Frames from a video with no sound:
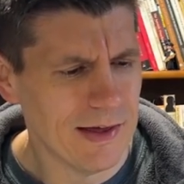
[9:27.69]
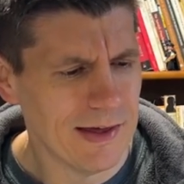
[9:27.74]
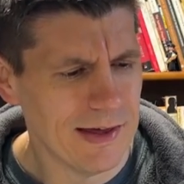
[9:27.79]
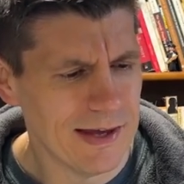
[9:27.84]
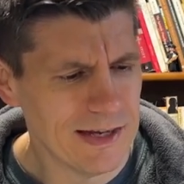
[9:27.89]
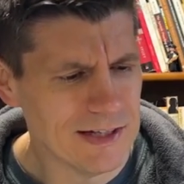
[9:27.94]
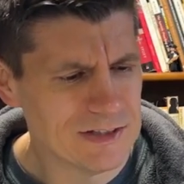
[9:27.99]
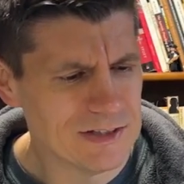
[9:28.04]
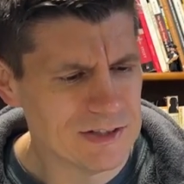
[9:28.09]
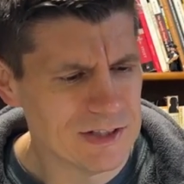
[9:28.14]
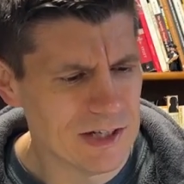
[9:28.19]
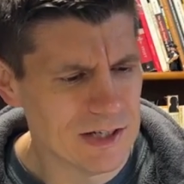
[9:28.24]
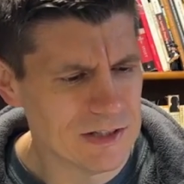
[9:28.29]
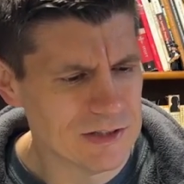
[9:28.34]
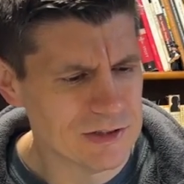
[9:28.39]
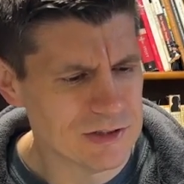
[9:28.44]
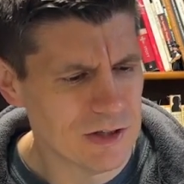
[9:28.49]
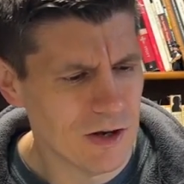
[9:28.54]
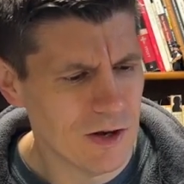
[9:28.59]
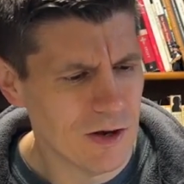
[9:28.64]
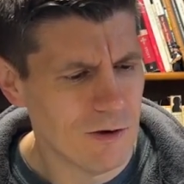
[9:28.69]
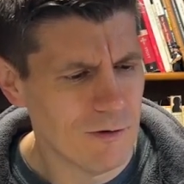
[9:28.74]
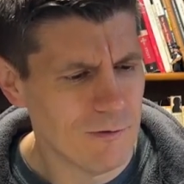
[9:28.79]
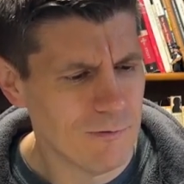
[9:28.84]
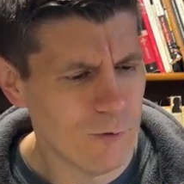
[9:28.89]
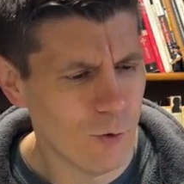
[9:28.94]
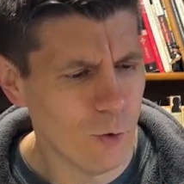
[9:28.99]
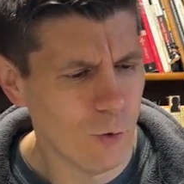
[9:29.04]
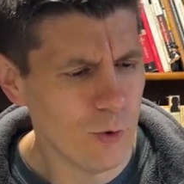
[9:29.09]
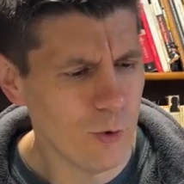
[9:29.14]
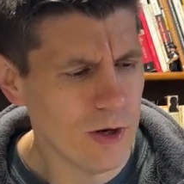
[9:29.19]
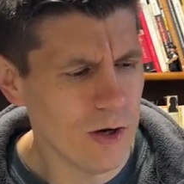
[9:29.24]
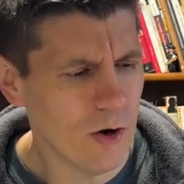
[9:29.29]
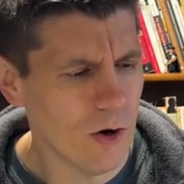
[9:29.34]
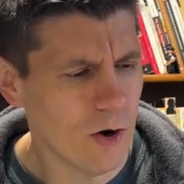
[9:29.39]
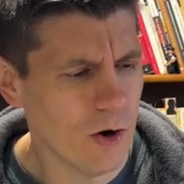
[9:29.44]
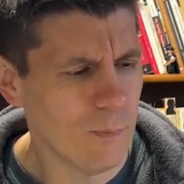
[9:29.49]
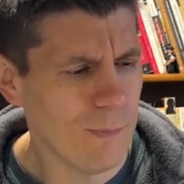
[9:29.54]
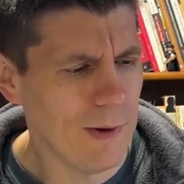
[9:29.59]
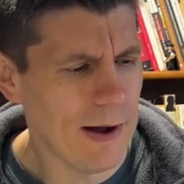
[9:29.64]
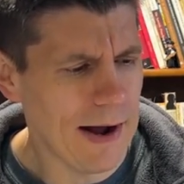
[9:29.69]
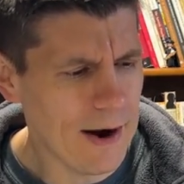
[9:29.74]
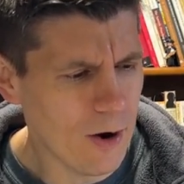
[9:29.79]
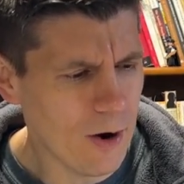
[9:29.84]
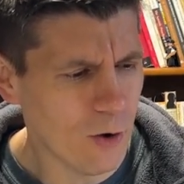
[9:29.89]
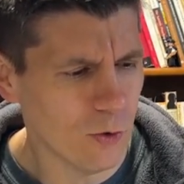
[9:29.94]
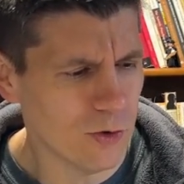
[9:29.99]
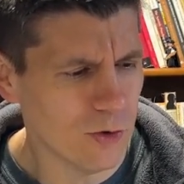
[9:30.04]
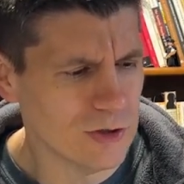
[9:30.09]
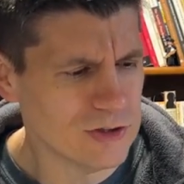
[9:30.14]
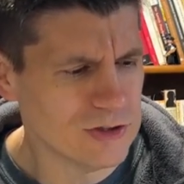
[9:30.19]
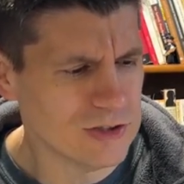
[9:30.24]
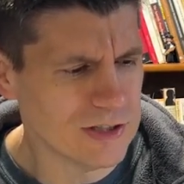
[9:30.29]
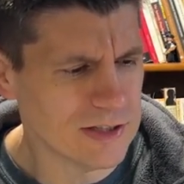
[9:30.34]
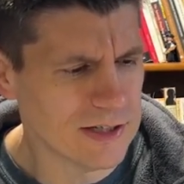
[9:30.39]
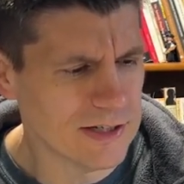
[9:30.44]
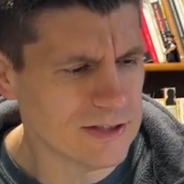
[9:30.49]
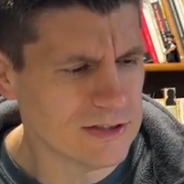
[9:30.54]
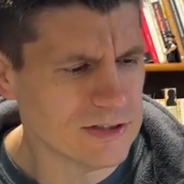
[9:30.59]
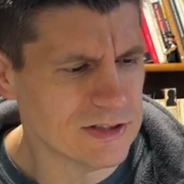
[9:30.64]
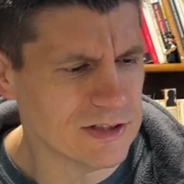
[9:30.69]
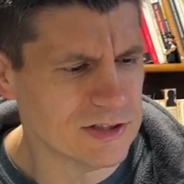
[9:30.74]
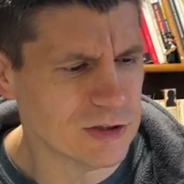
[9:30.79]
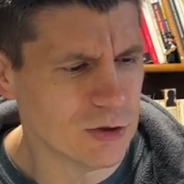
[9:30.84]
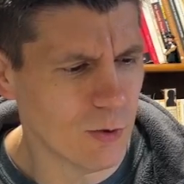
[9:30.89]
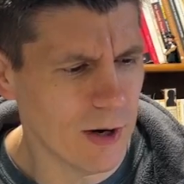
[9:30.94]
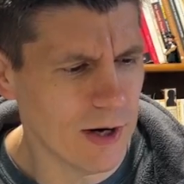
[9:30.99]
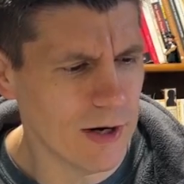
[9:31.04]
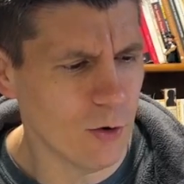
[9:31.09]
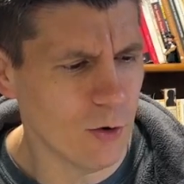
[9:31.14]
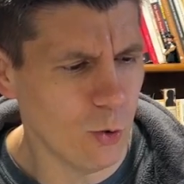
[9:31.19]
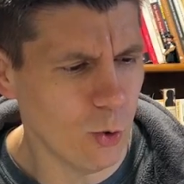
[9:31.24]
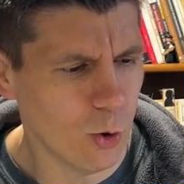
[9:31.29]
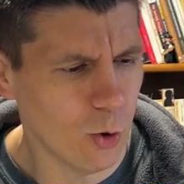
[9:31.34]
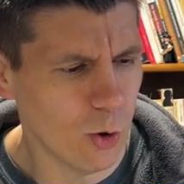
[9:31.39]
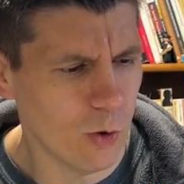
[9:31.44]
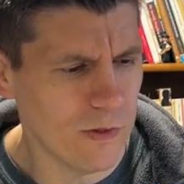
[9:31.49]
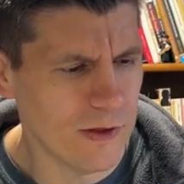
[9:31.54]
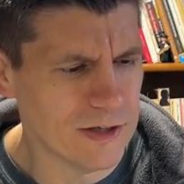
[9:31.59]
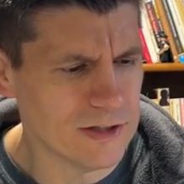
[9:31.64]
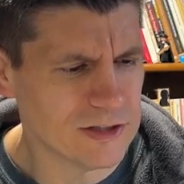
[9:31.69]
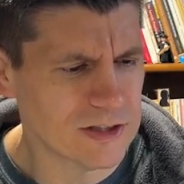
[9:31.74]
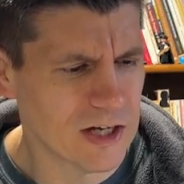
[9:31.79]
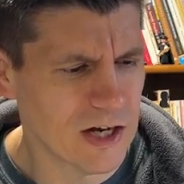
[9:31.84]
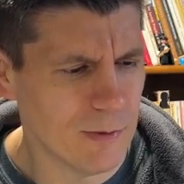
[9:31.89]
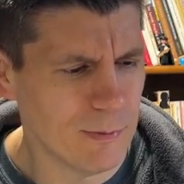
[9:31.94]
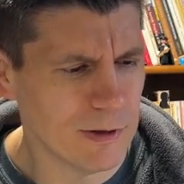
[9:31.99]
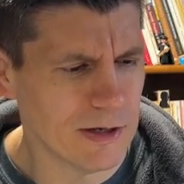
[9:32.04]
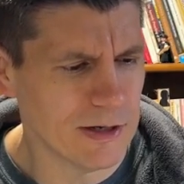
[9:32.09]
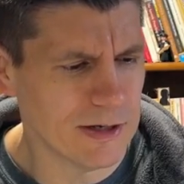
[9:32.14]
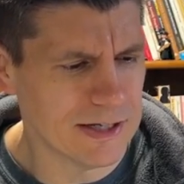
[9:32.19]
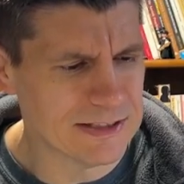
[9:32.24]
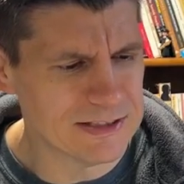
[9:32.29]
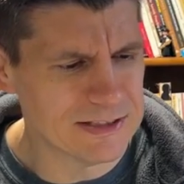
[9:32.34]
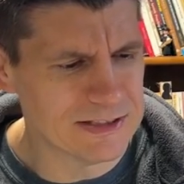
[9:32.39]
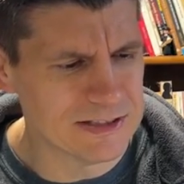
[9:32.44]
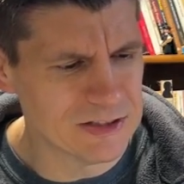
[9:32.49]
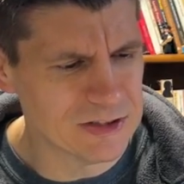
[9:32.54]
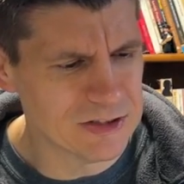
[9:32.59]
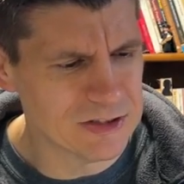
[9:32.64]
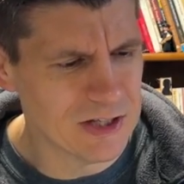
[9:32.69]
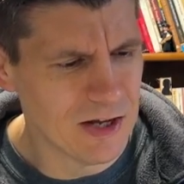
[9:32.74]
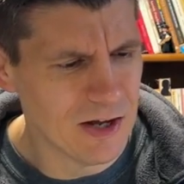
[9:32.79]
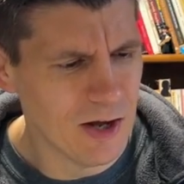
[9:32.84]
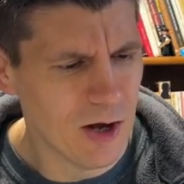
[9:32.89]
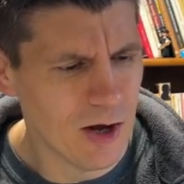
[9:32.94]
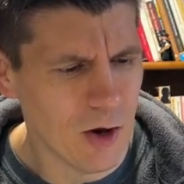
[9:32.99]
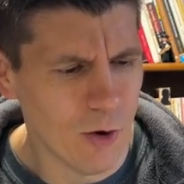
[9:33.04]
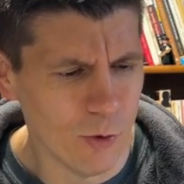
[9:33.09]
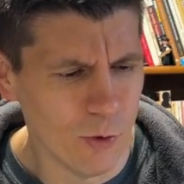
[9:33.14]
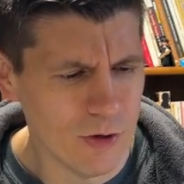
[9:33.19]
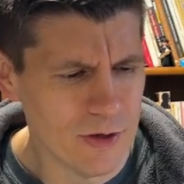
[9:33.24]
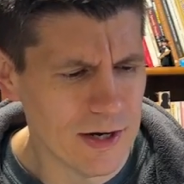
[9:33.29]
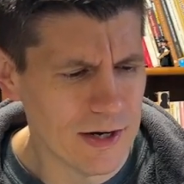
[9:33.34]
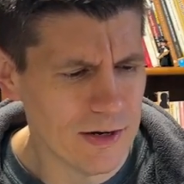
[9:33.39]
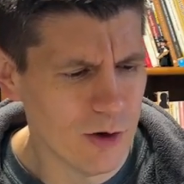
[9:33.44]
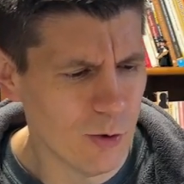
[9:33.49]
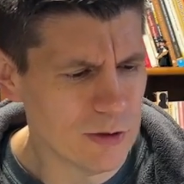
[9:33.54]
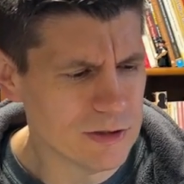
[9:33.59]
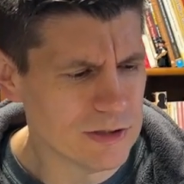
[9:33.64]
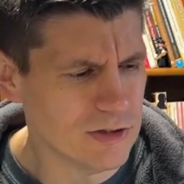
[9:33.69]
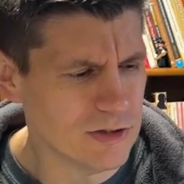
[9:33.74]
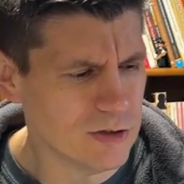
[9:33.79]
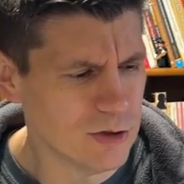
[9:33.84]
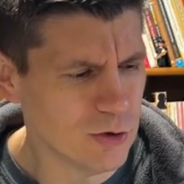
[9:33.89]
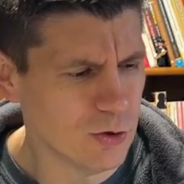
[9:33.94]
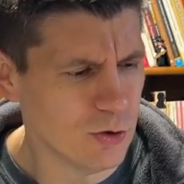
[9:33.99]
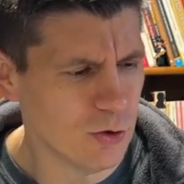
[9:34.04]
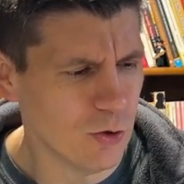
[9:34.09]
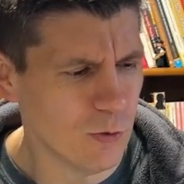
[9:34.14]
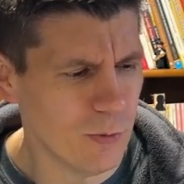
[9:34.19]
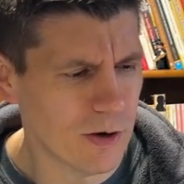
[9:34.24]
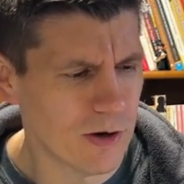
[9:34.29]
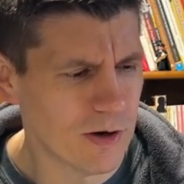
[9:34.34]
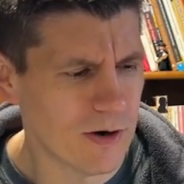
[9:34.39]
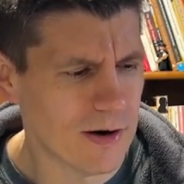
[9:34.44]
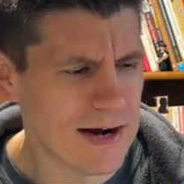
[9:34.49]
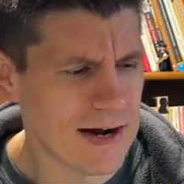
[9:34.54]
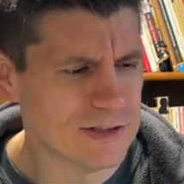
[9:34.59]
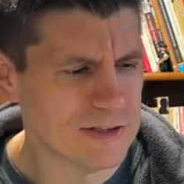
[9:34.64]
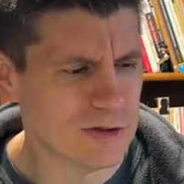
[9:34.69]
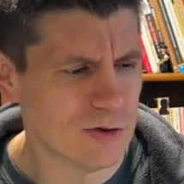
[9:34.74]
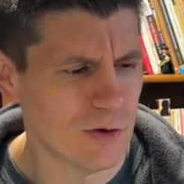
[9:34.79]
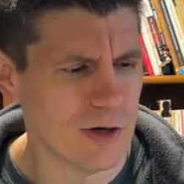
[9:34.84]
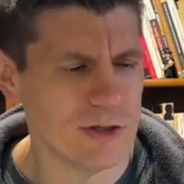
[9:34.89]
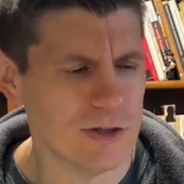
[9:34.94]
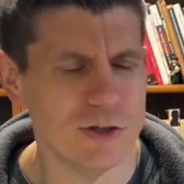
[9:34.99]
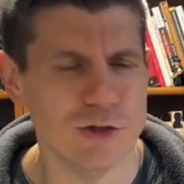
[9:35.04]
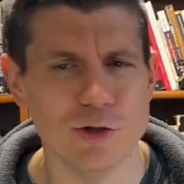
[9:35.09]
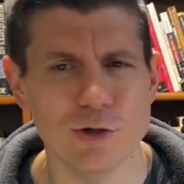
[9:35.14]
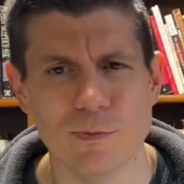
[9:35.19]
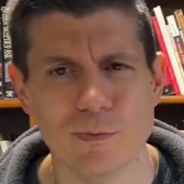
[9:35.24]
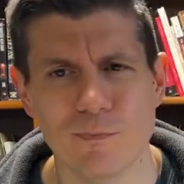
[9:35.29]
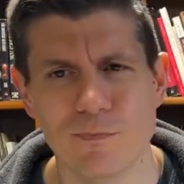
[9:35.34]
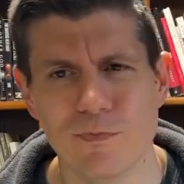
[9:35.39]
He says, "For we are powerless against this great horde that is coming against us. We do not know what to do, but our eyes are on you."